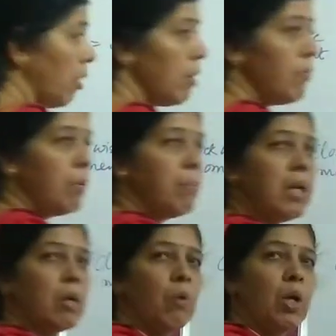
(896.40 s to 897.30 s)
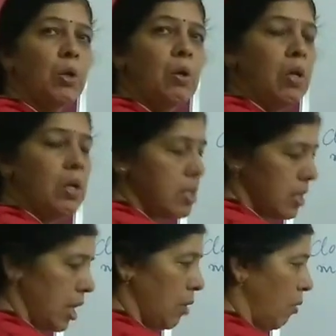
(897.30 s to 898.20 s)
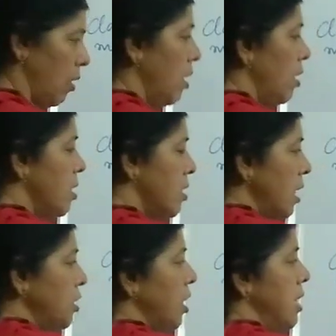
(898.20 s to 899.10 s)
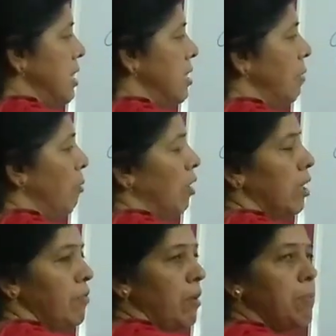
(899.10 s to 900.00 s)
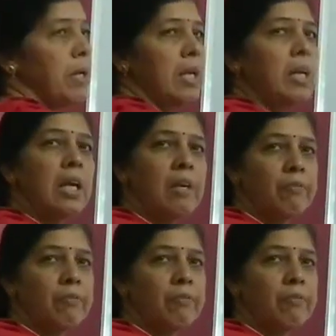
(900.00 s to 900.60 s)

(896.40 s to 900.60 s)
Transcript: body will be equal to 0. In such cases, the body will be in